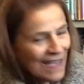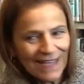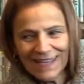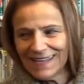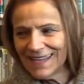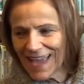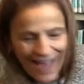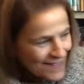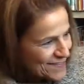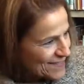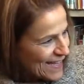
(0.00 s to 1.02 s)

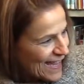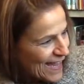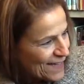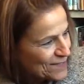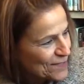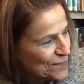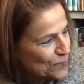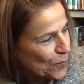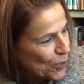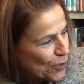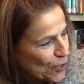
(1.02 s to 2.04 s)
Yes, answers
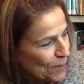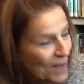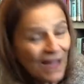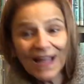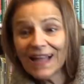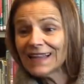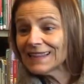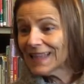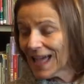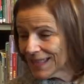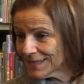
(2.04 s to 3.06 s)
worm.
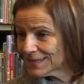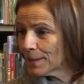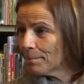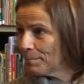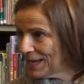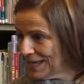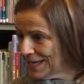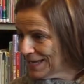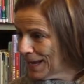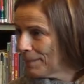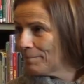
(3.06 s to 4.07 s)
Let's
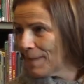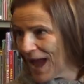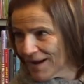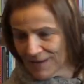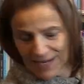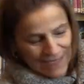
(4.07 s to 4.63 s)
be married.